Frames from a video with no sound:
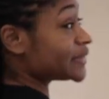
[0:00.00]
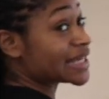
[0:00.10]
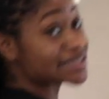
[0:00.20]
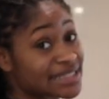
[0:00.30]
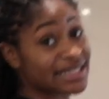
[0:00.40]

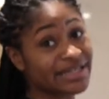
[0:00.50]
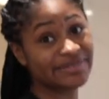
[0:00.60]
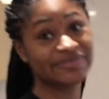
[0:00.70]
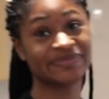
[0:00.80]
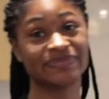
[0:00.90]
that's it.
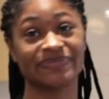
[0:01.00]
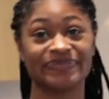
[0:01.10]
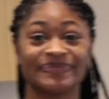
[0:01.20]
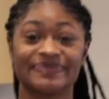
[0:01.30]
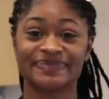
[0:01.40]

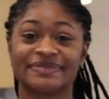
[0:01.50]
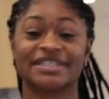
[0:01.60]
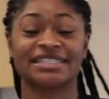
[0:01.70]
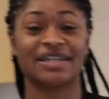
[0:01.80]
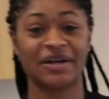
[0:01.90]
So
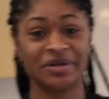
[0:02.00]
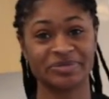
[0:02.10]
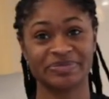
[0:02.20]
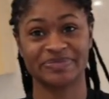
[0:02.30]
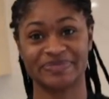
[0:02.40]
That's our
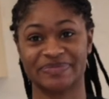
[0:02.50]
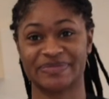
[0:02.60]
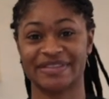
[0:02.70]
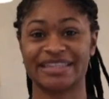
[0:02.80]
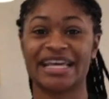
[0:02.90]
home.
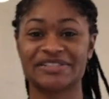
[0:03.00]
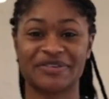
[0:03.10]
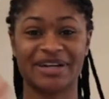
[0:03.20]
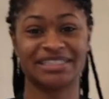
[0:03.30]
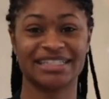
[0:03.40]
Thanks for
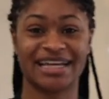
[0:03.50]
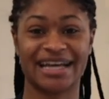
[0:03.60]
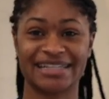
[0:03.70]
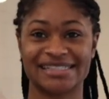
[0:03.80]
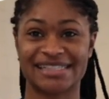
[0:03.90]
watching,
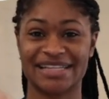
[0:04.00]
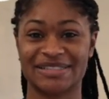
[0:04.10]
guys. Stay